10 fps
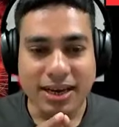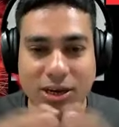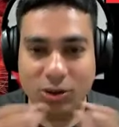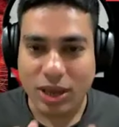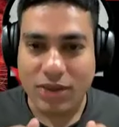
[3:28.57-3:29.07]

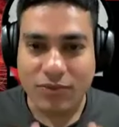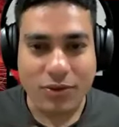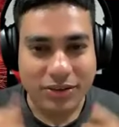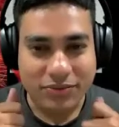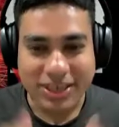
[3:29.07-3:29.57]
looking
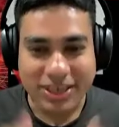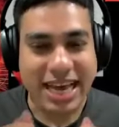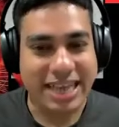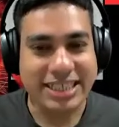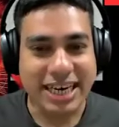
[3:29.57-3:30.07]
forward and very
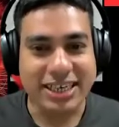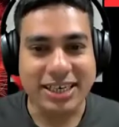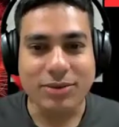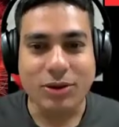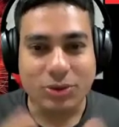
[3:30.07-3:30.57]
excited
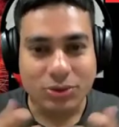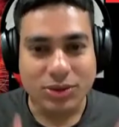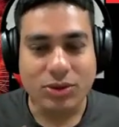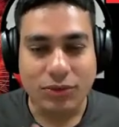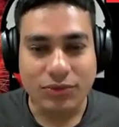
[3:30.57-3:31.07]
about
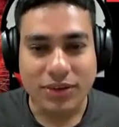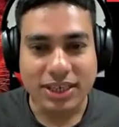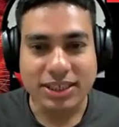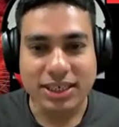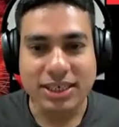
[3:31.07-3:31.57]
doing
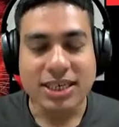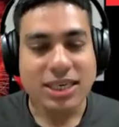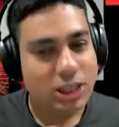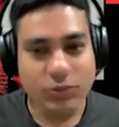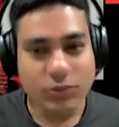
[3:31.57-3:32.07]
configuration,
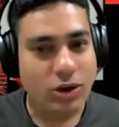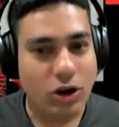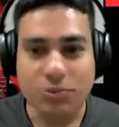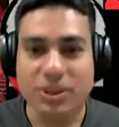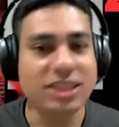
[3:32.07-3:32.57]
you will
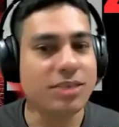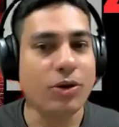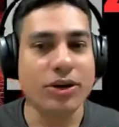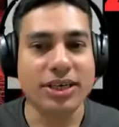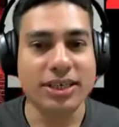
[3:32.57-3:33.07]
not be
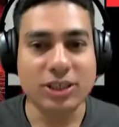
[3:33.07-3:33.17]
disappointed.